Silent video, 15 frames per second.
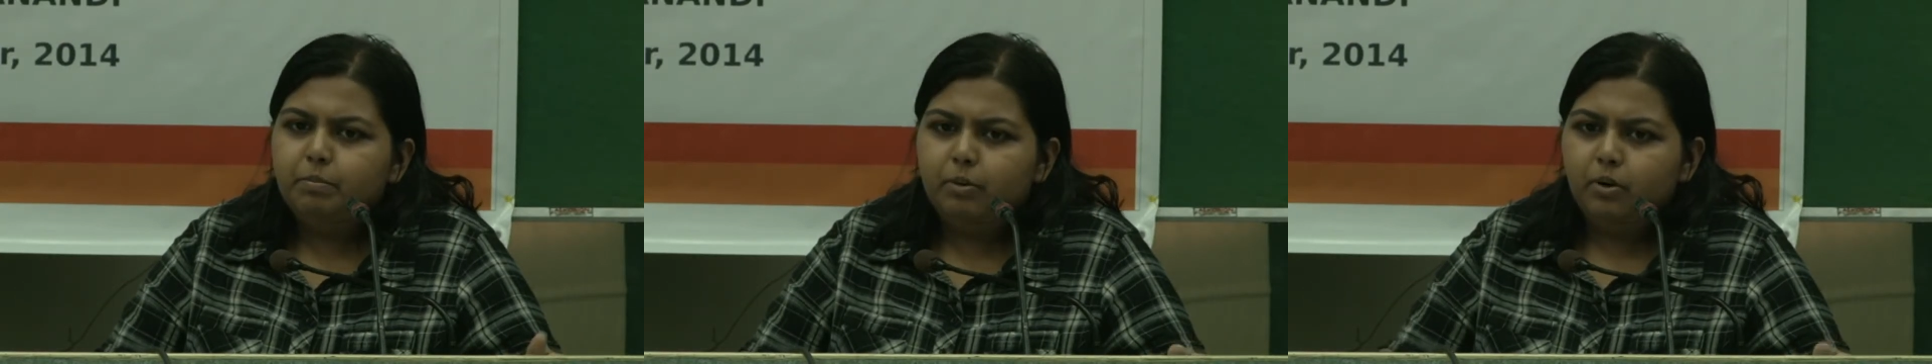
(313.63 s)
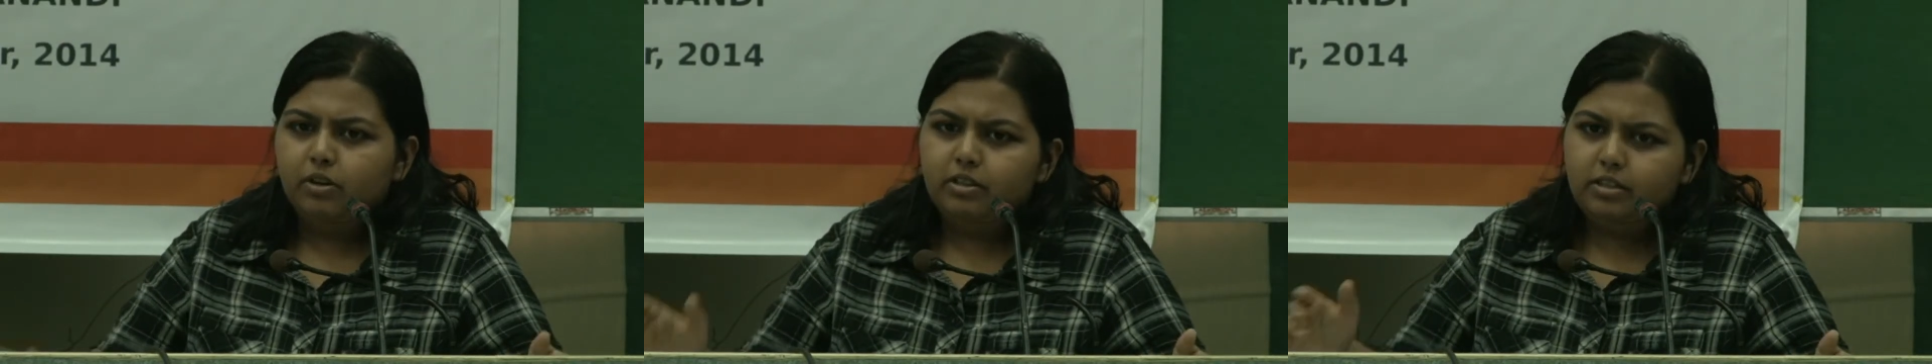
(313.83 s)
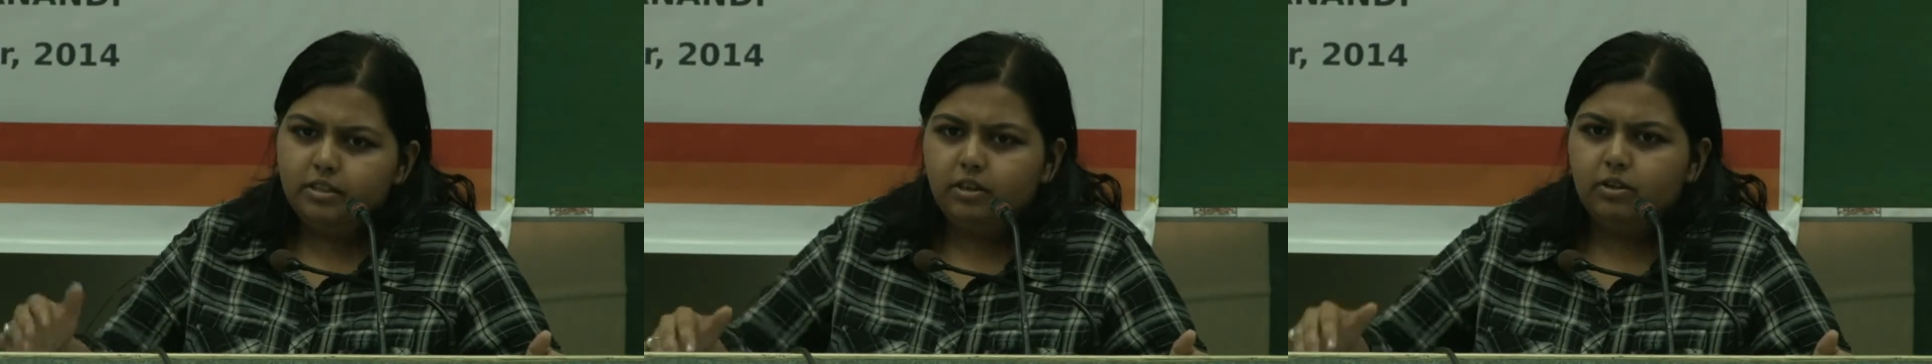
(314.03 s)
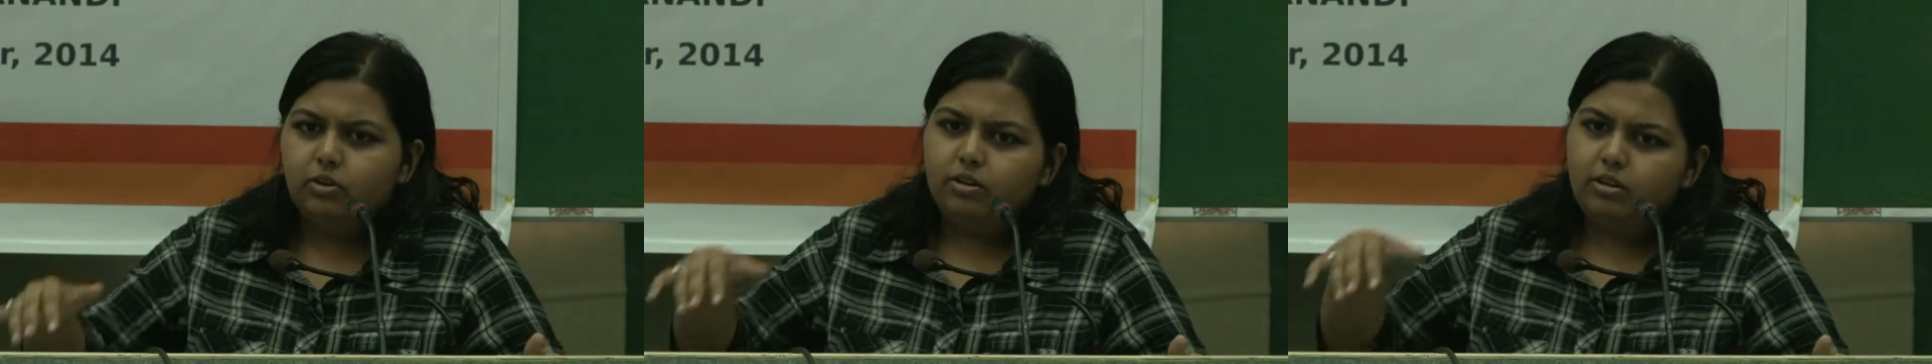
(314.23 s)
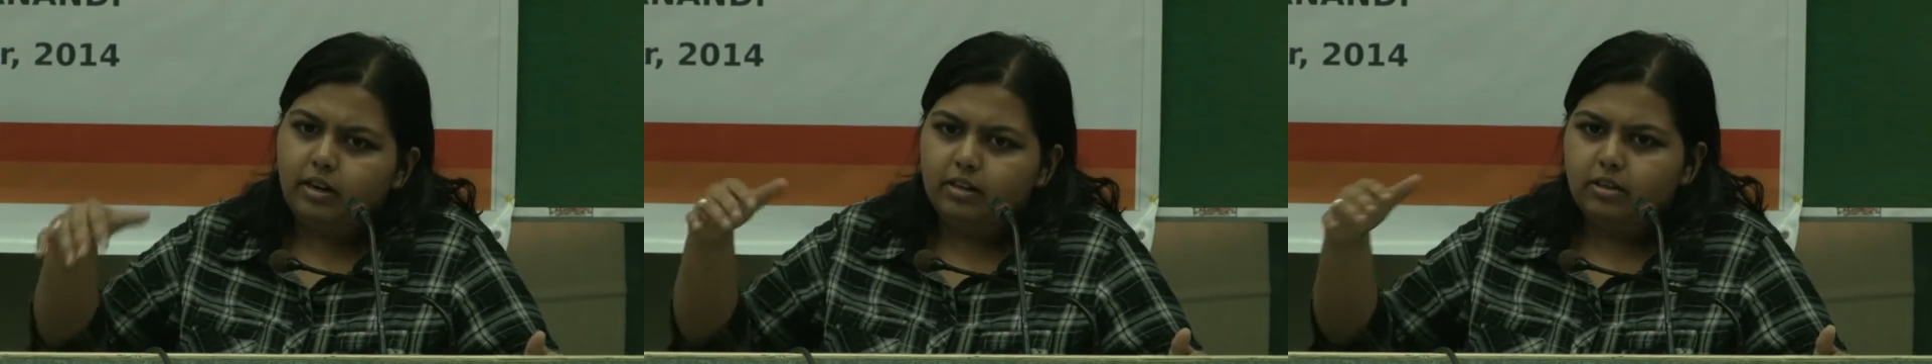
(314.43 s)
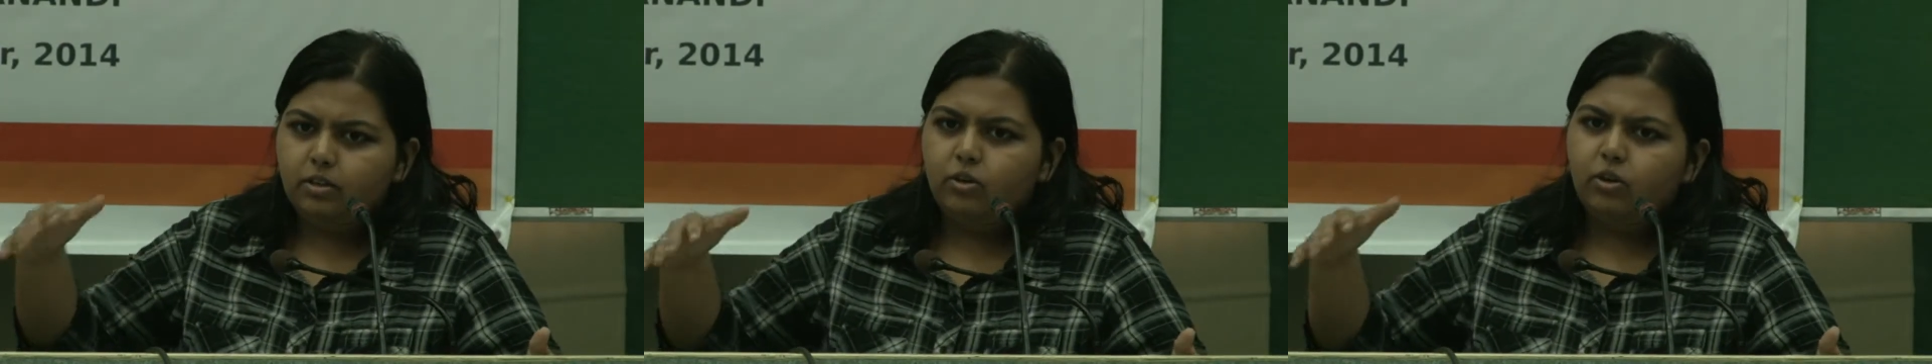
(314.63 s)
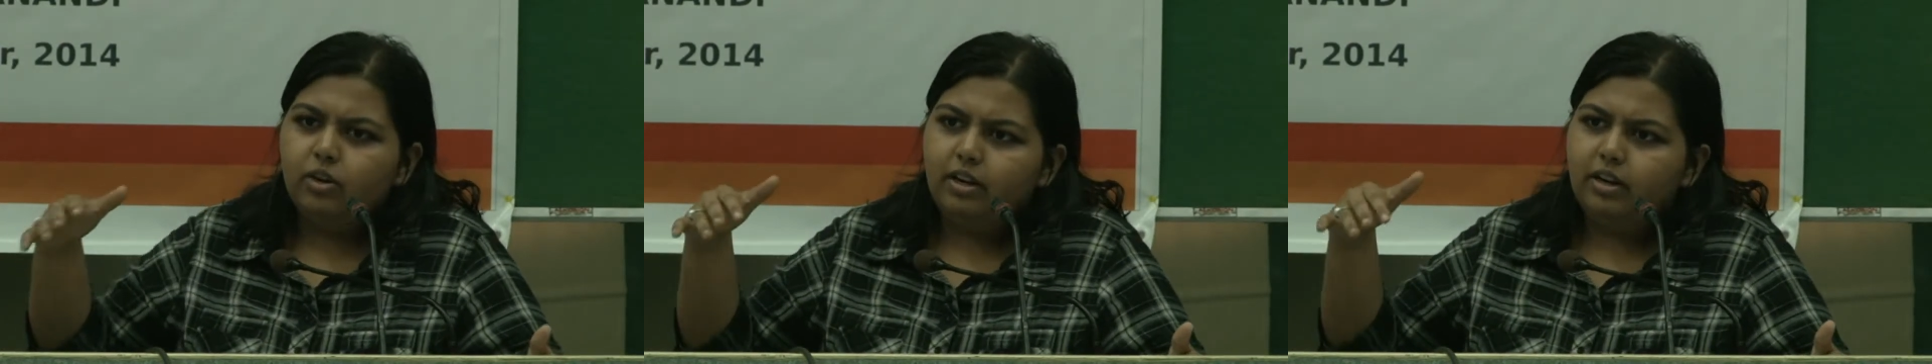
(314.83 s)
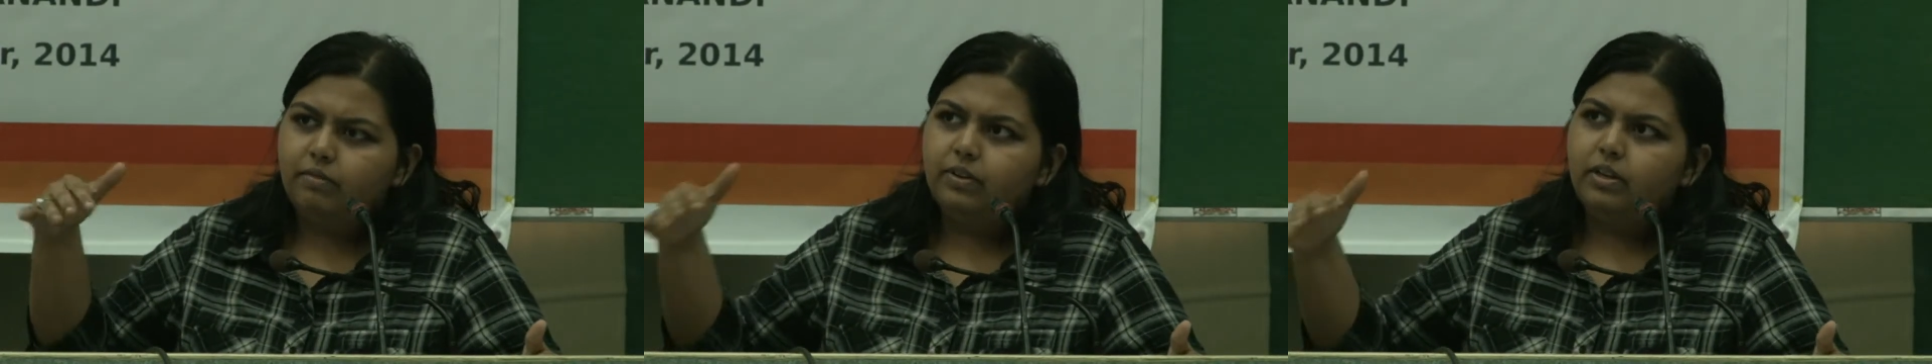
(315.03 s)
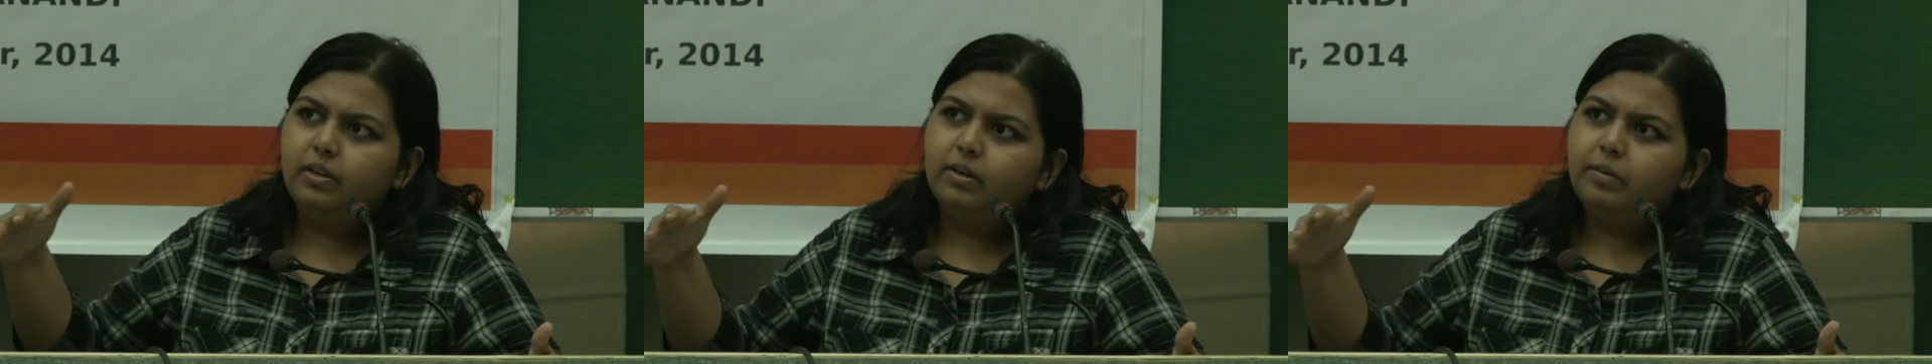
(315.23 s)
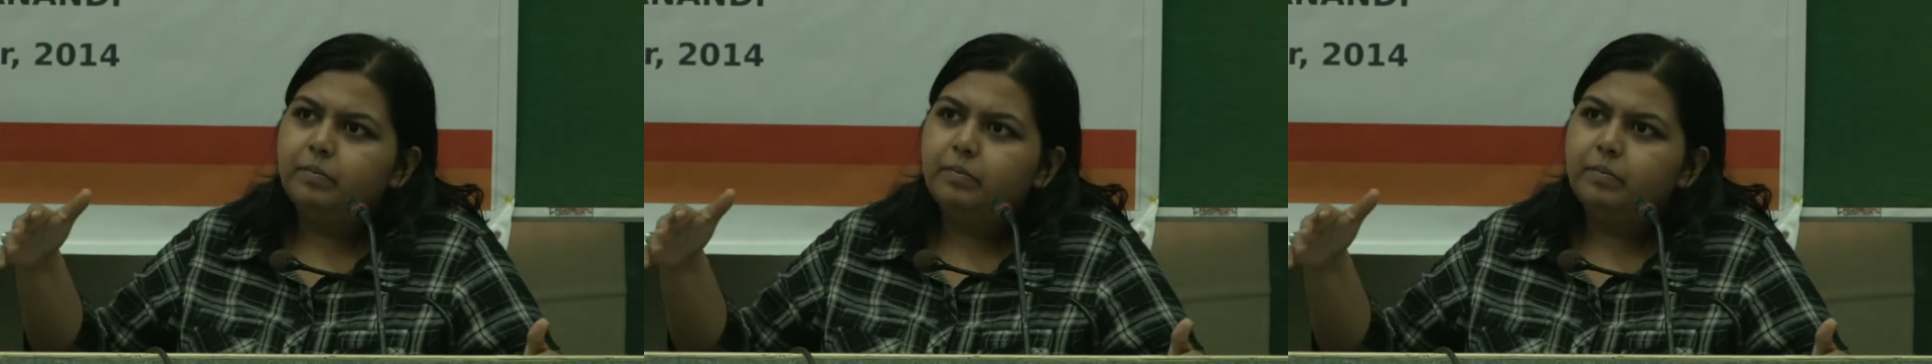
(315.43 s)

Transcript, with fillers: policy or at a law level